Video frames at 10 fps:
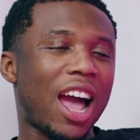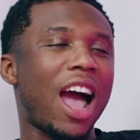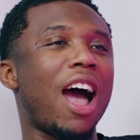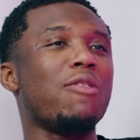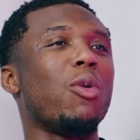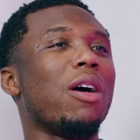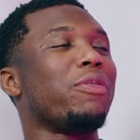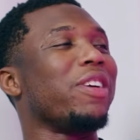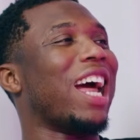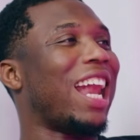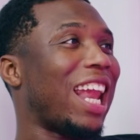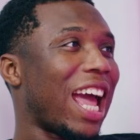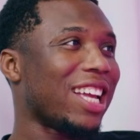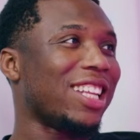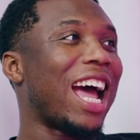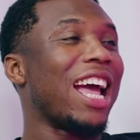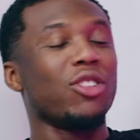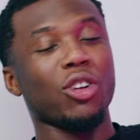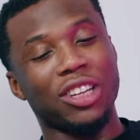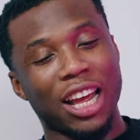I have one thing I like that I
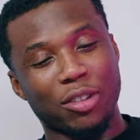just